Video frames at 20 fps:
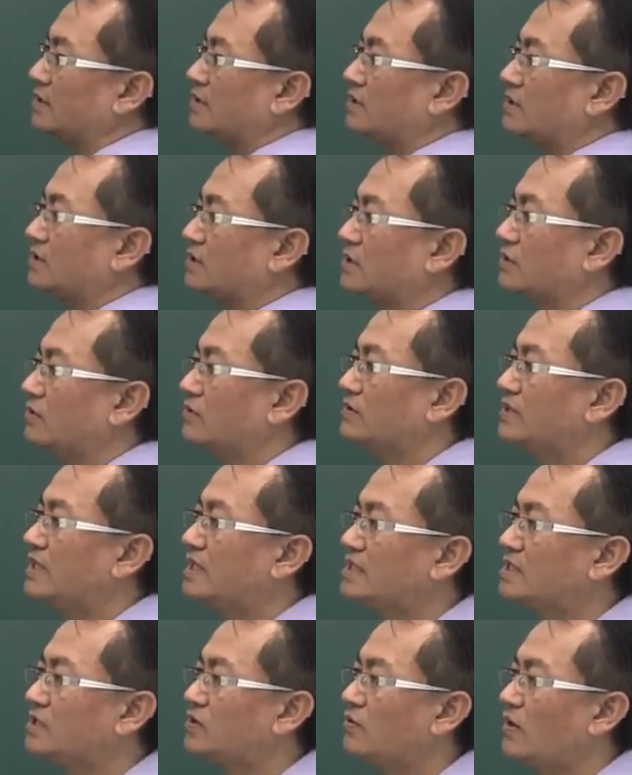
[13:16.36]
So
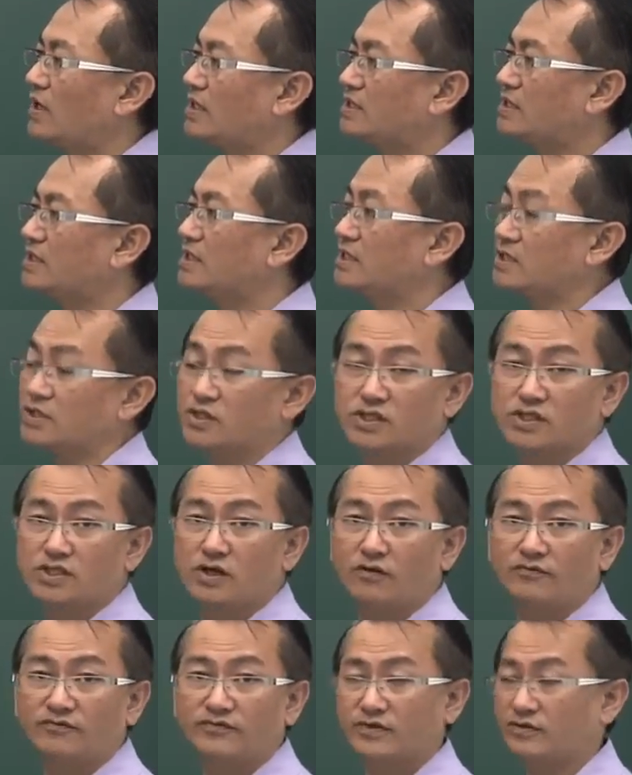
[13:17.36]
this question is
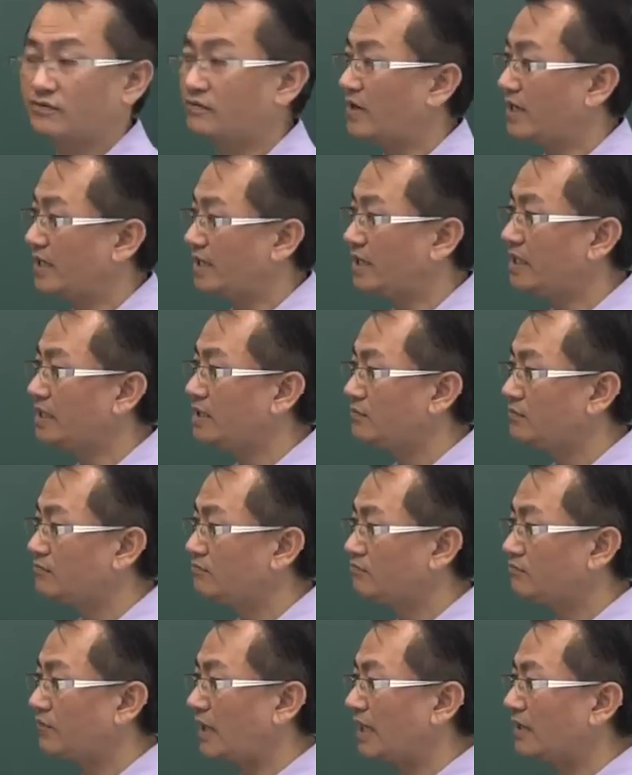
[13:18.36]
solved already.
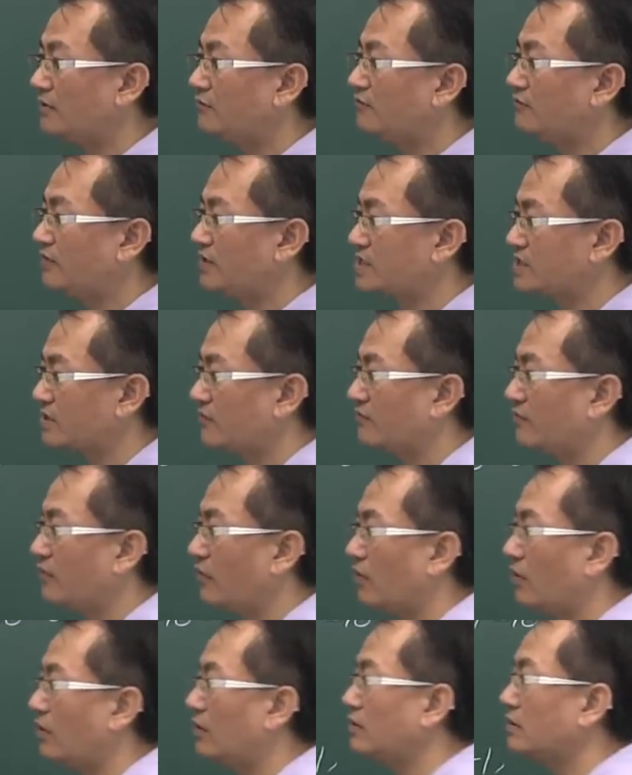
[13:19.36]
But first of
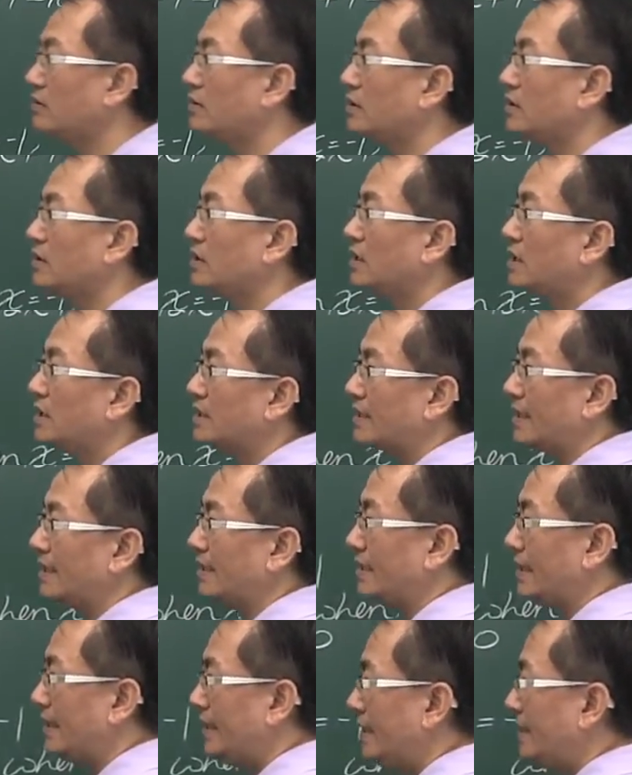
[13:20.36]
all, the
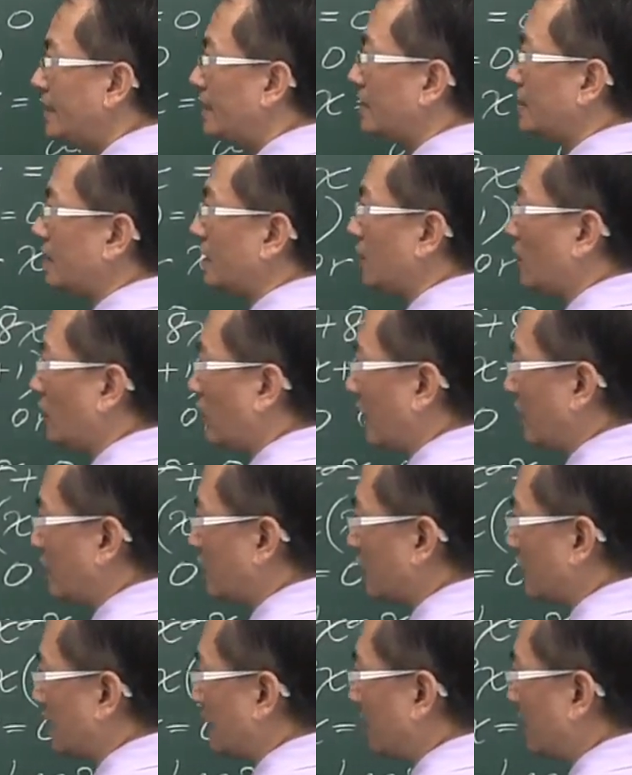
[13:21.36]
linear
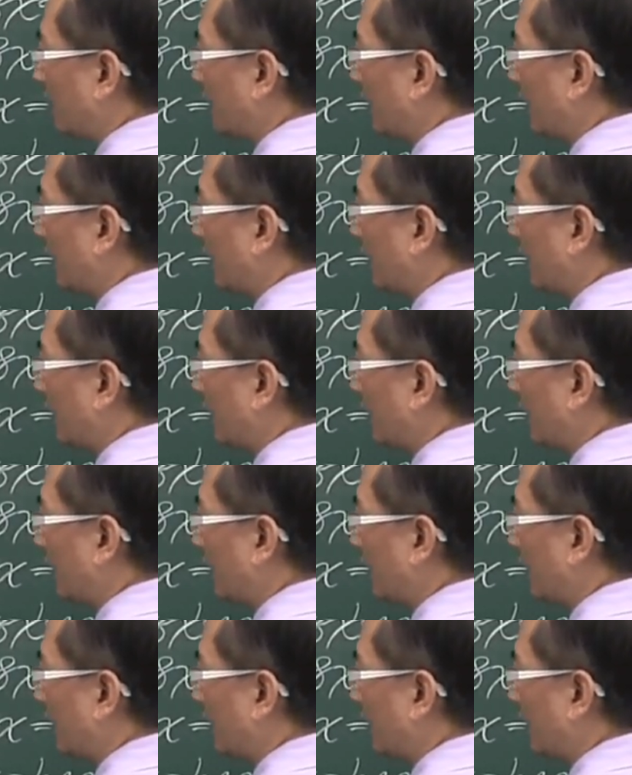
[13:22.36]
equation